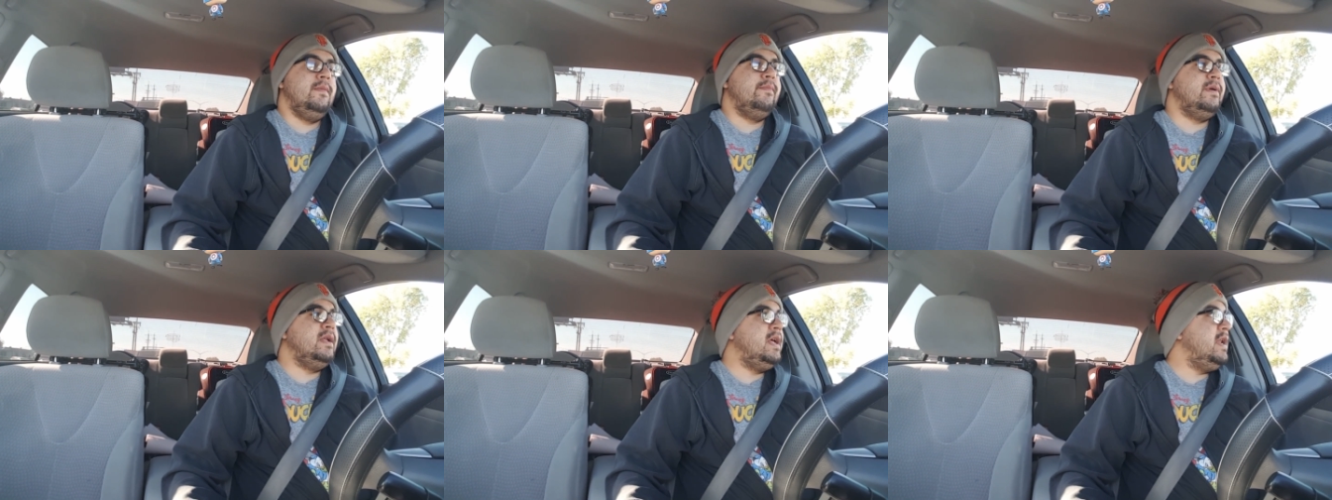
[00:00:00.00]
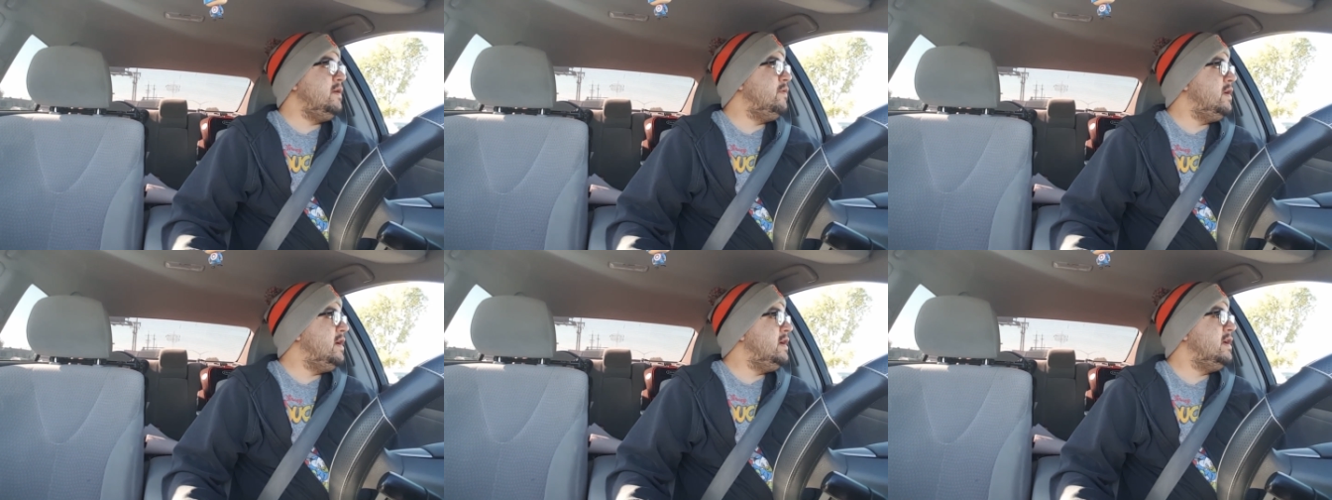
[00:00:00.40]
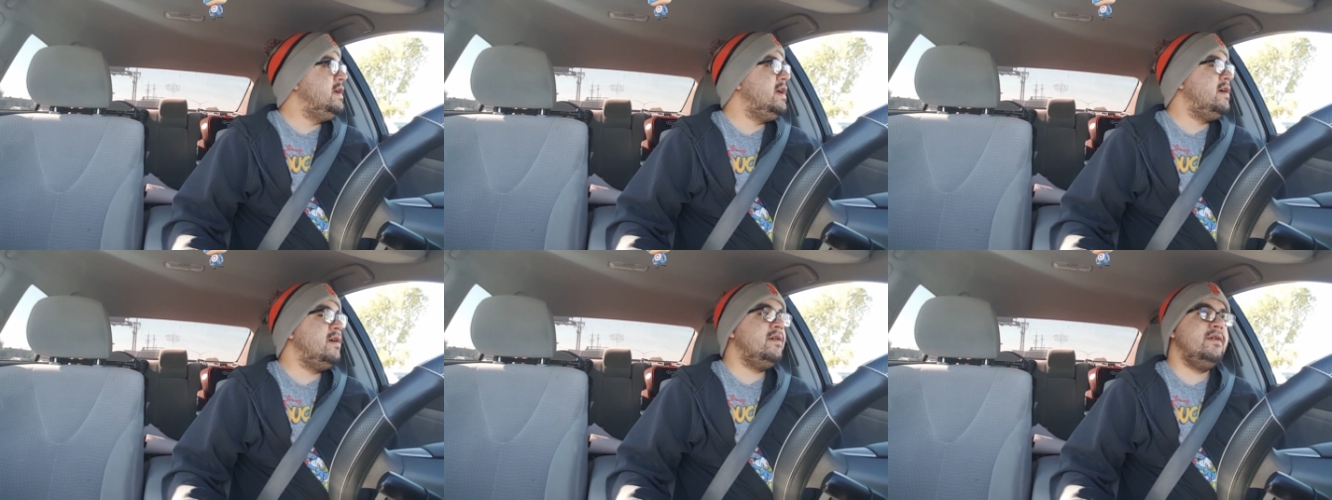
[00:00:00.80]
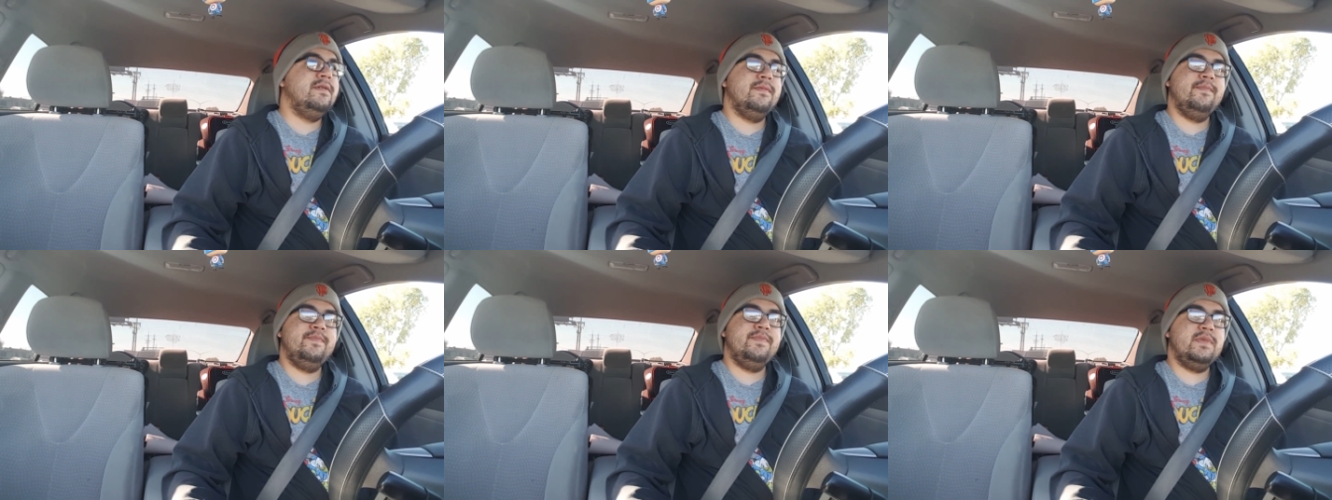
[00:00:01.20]
But anyway, yeah.
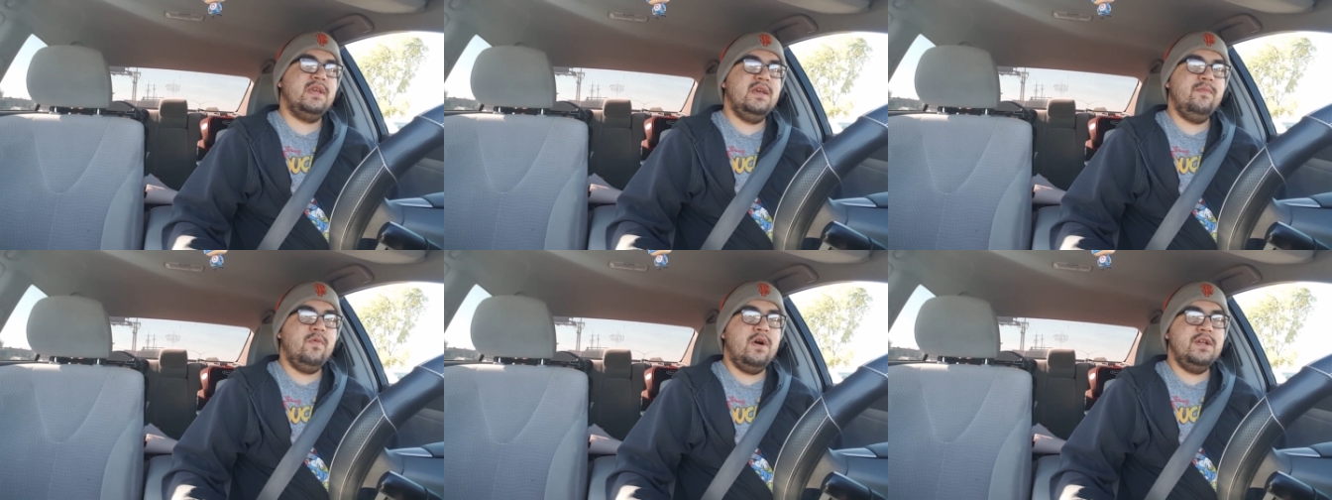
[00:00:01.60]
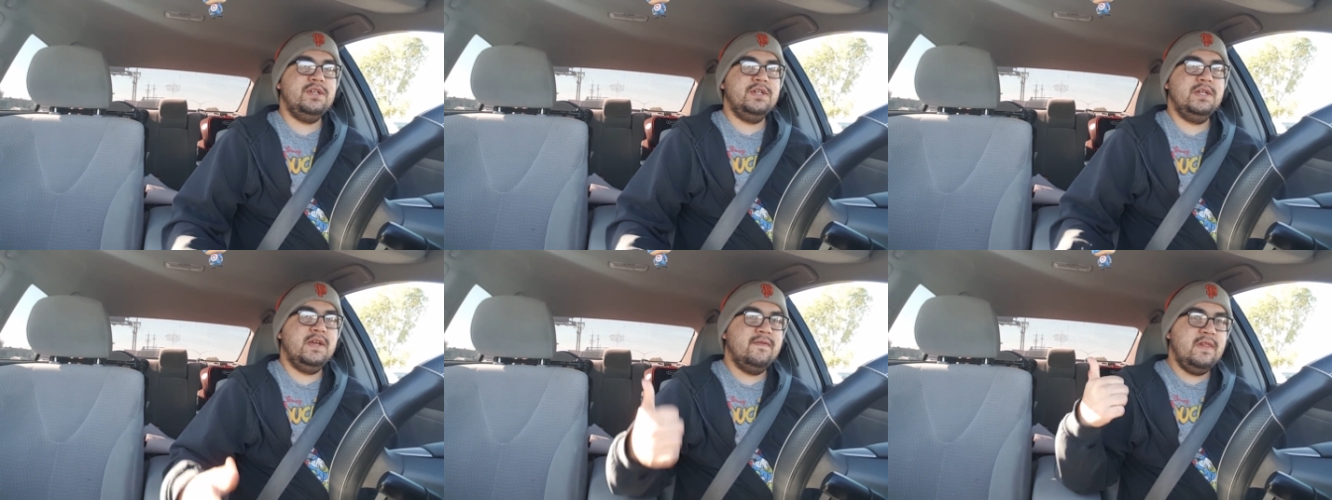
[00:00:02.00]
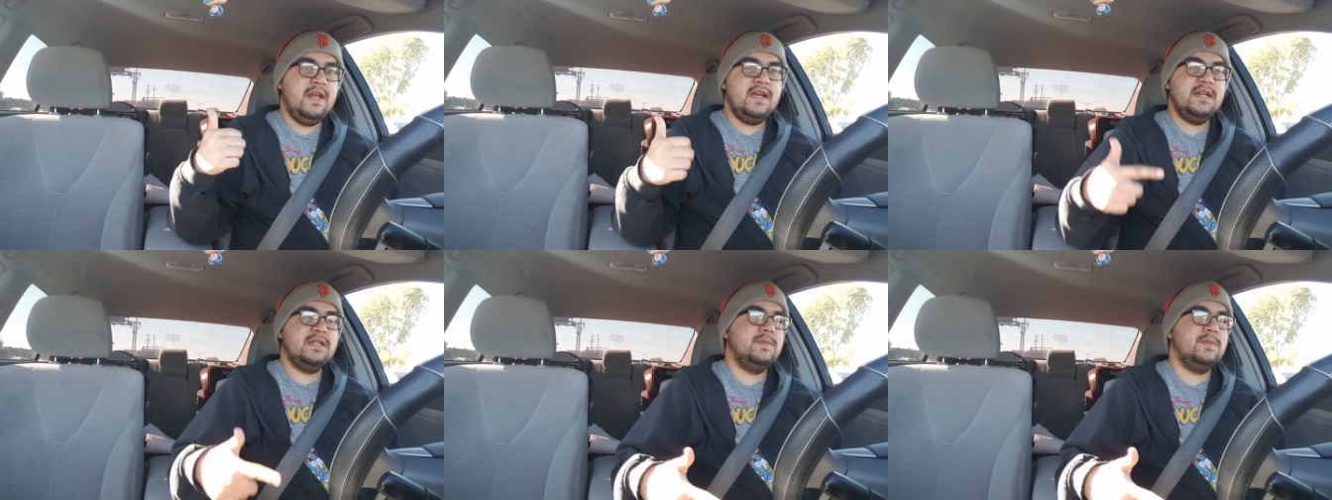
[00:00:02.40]
Keep watching. Give a like.